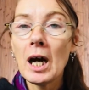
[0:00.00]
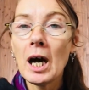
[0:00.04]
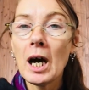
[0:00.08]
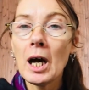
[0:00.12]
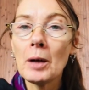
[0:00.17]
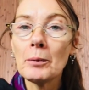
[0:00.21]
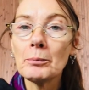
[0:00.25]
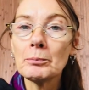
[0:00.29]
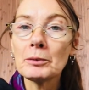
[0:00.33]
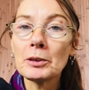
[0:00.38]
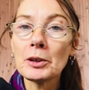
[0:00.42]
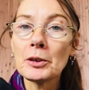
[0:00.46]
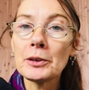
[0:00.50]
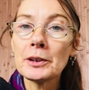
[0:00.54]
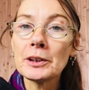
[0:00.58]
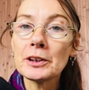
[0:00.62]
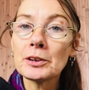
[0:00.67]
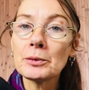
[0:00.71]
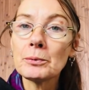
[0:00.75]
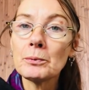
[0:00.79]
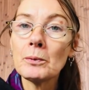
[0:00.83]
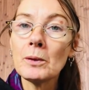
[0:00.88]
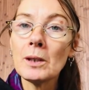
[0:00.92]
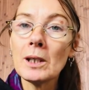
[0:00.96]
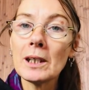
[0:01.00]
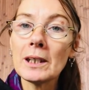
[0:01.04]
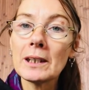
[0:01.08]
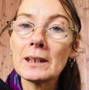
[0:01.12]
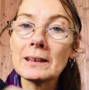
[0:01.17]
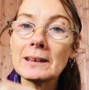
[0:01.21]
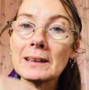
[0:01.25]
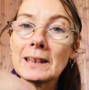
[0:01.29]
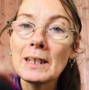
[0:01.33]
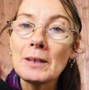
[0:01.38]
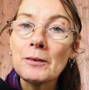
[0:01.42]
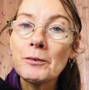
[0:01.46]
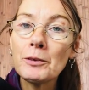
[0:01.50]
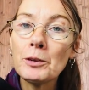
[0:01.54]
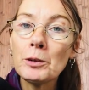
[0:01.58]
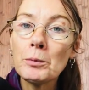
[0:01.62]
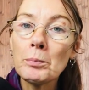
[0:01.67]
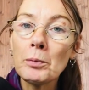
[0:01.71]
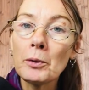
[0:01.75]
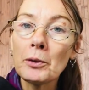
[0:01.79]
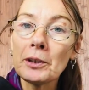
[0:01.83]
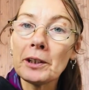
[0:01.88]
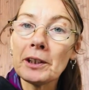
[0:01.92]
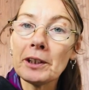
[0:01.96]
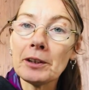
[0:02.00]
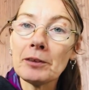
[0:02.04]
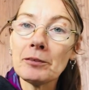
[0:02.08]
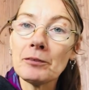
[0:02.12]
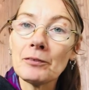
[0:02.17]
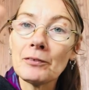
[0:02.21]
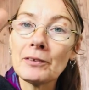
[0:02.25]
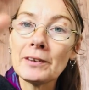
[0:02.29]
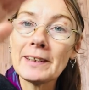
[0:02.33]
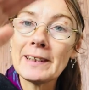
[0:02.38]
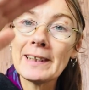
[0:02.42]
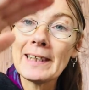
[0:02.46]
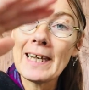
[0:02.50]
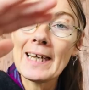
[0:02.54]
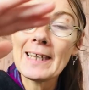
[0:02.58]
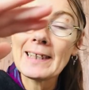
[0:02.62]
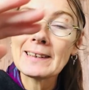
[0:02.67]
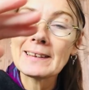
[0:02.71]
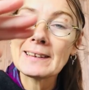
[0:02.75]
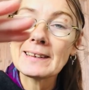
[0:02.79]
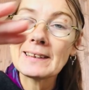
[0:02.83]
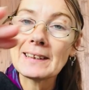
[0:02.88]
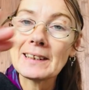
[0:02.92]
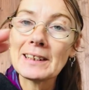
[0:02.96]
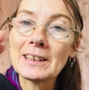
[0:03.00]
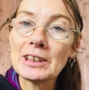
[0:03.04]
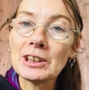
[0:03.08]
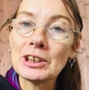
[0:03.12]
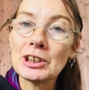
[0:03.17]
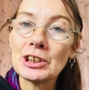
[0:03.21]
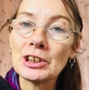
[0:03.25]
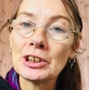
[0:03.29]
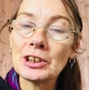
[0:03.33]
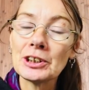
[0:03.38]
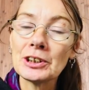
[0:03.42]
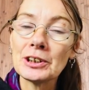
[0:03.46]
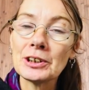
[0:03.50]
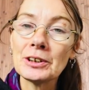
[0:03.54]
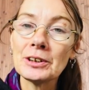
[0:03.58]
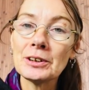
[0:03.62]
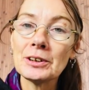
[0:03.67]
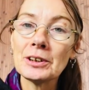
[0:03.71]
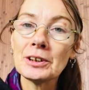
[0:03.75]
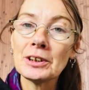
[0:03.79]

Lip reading: I'm going to work down your body in relaxation.